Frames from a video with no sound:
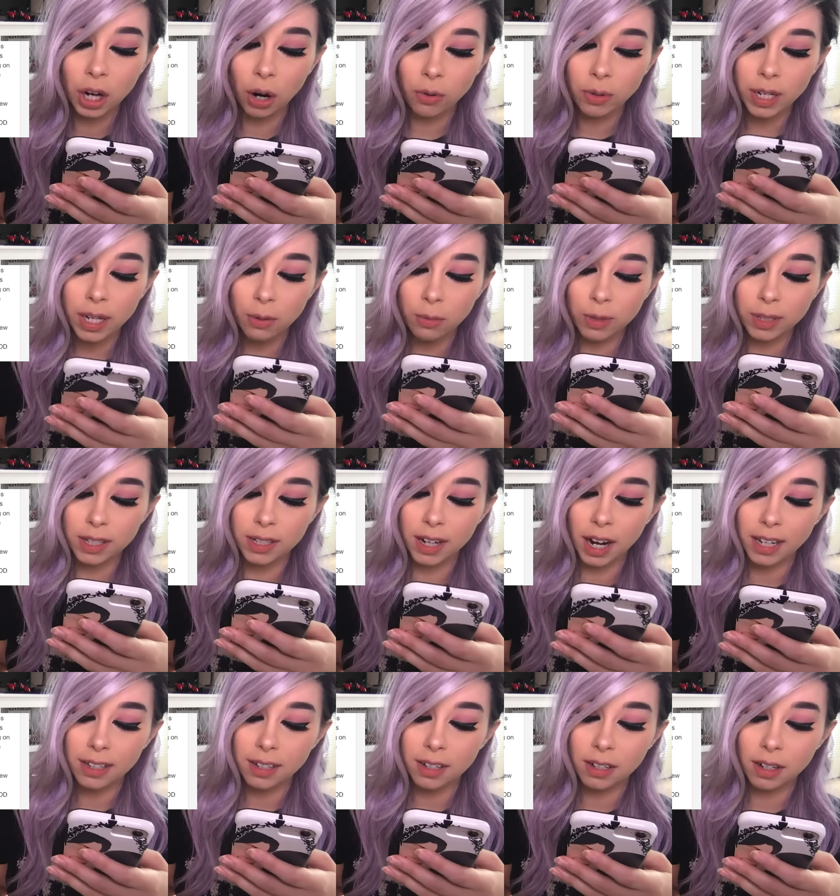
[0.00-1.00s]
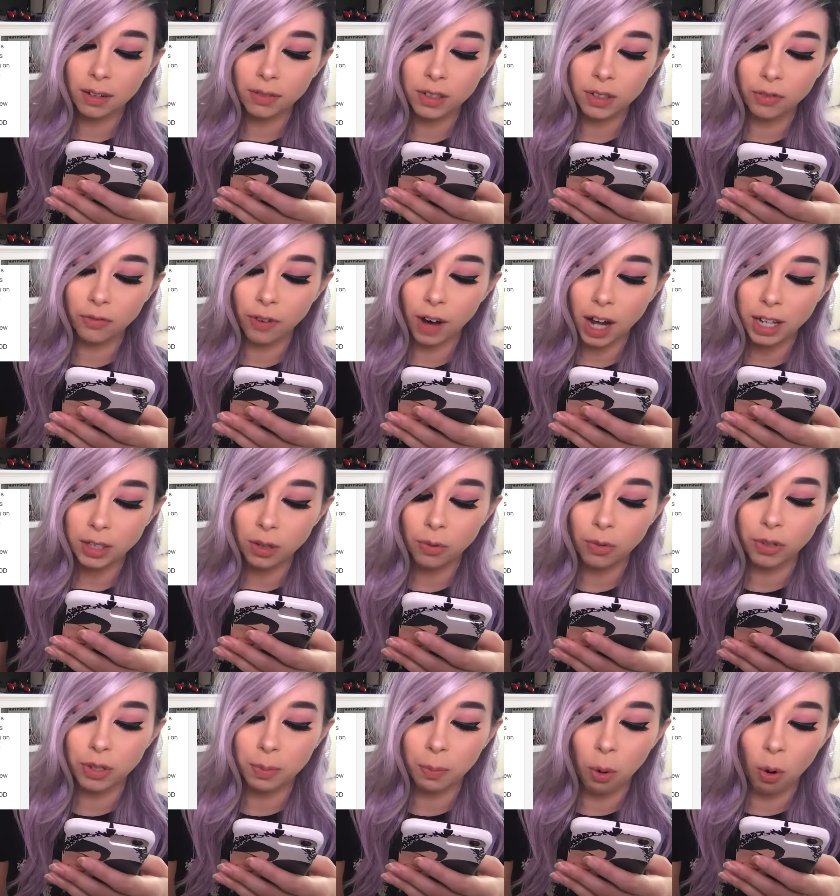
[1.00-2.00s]
Tony was nice enough to follow
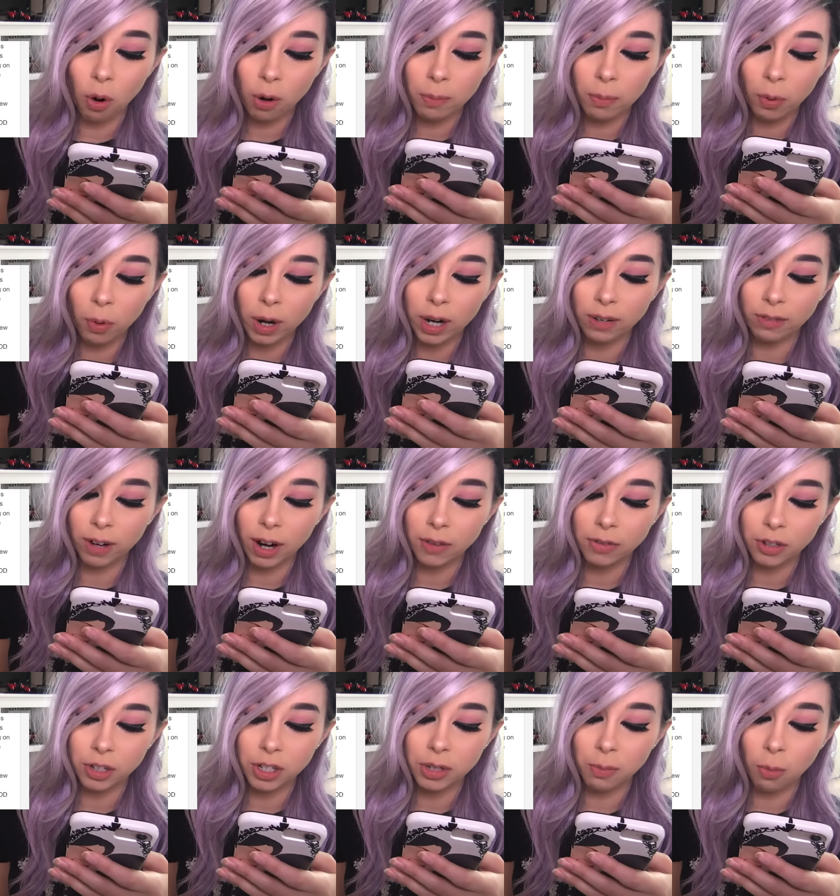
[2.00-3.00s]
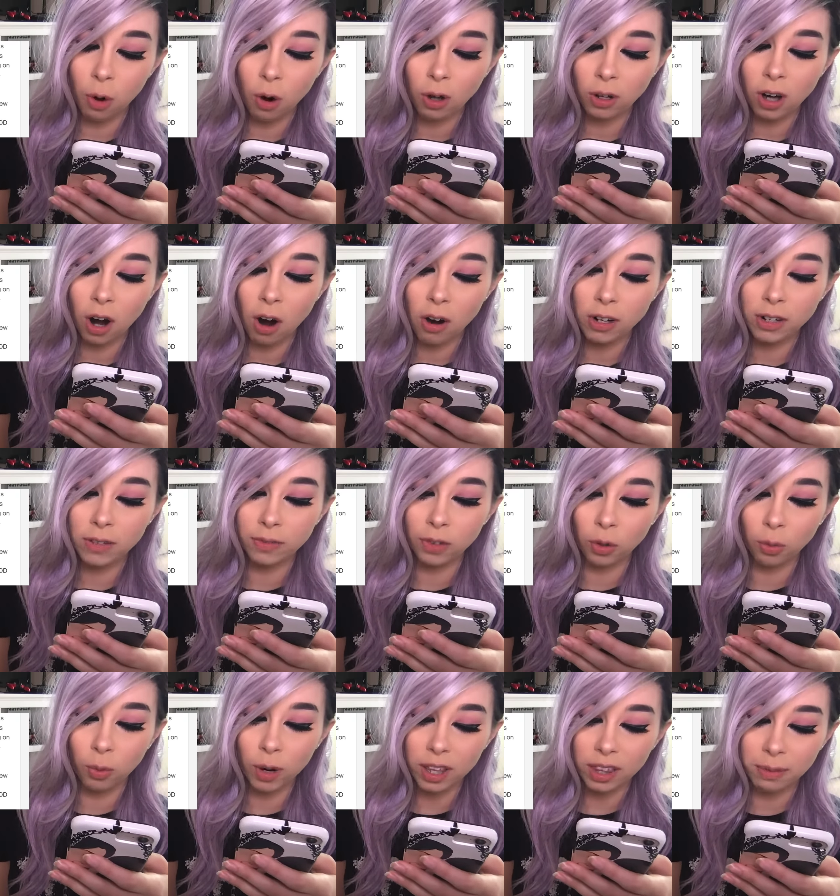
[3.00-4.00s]
this poor boy around the small
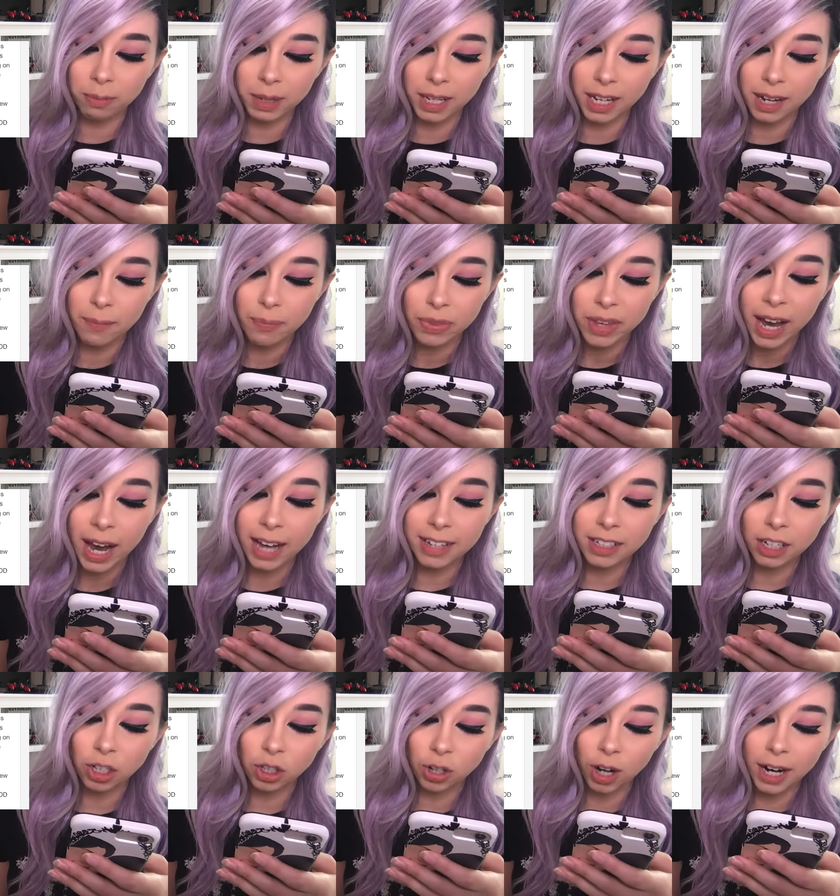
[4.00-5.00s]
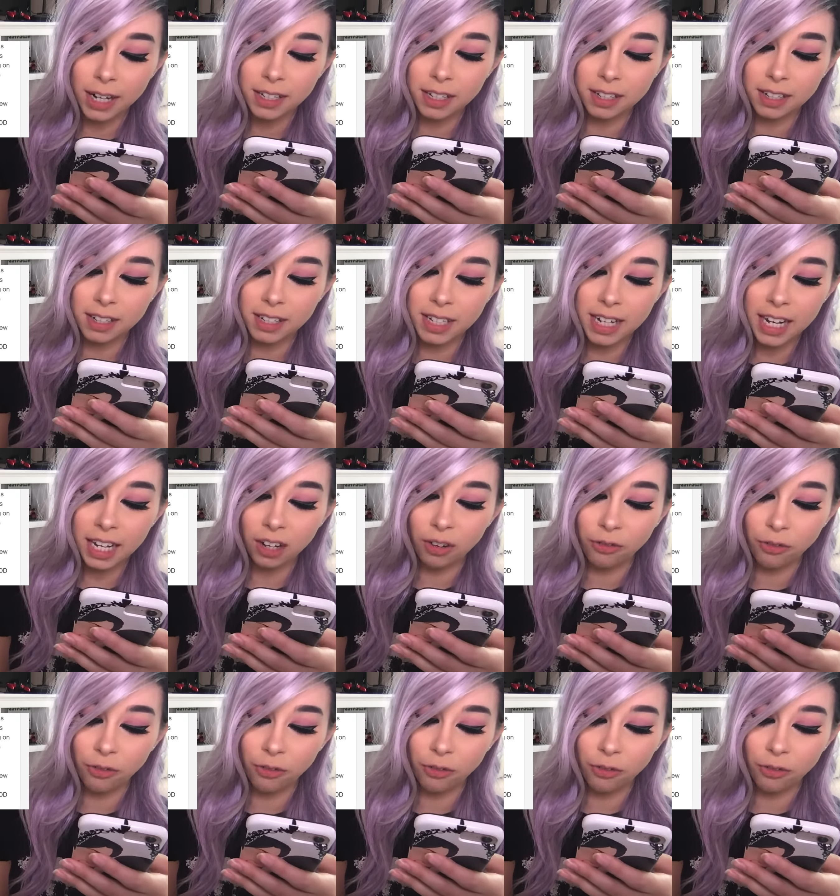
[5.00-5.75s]
carnival with me as I tried to sneak